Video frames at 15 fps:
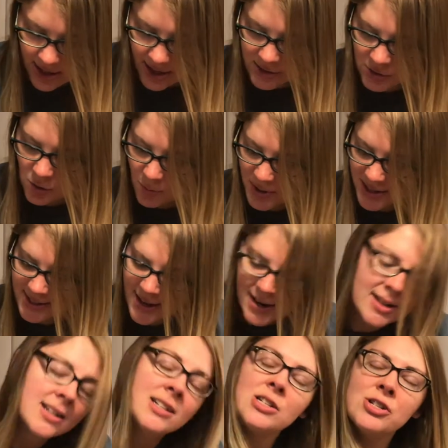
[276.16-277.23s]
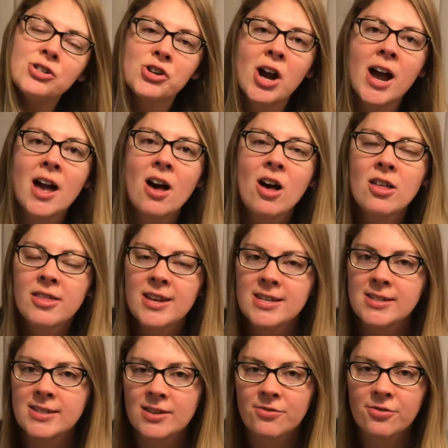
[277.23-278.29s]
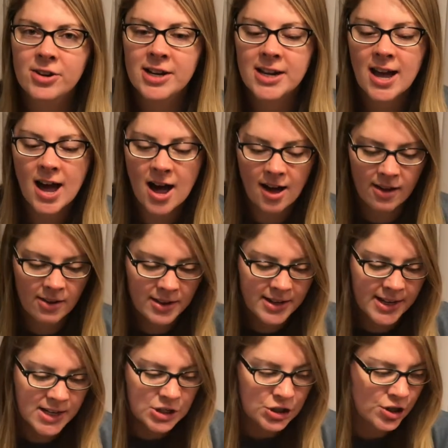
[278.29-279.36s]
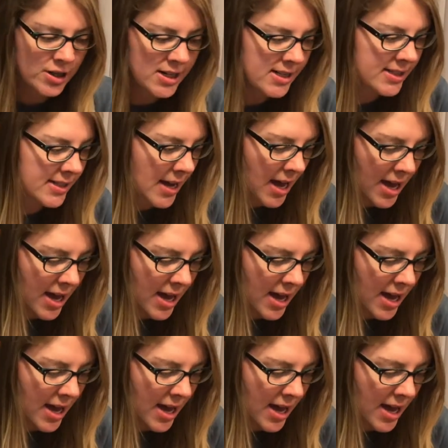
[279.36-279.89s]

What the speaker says: So I'm excited to try all these different holiday treats.